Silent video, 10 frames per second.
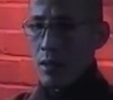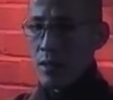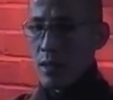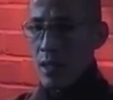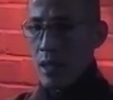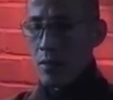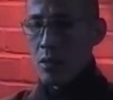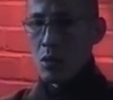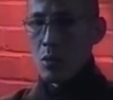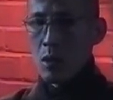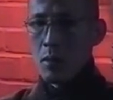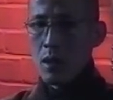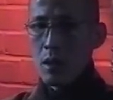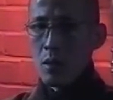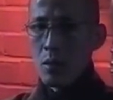For the first kind
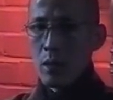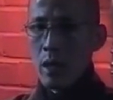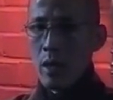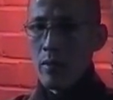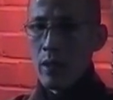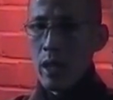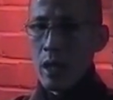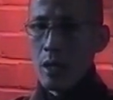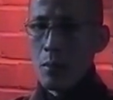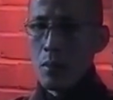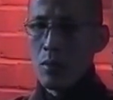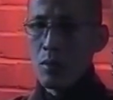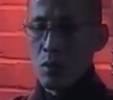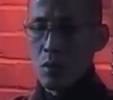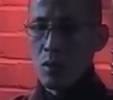of nutriment, we have
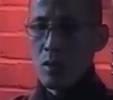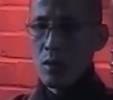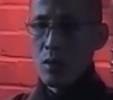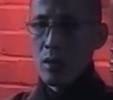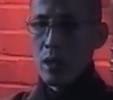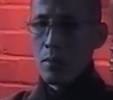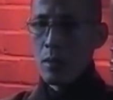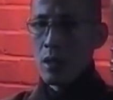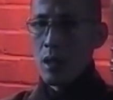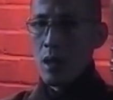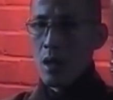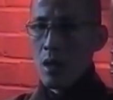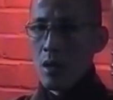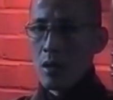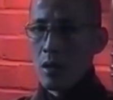edible food.
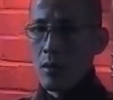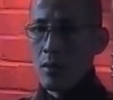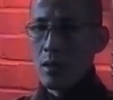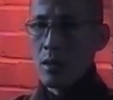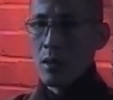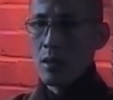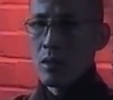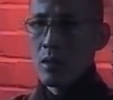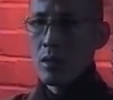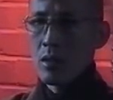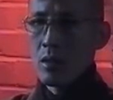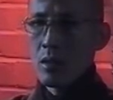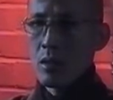That means all of the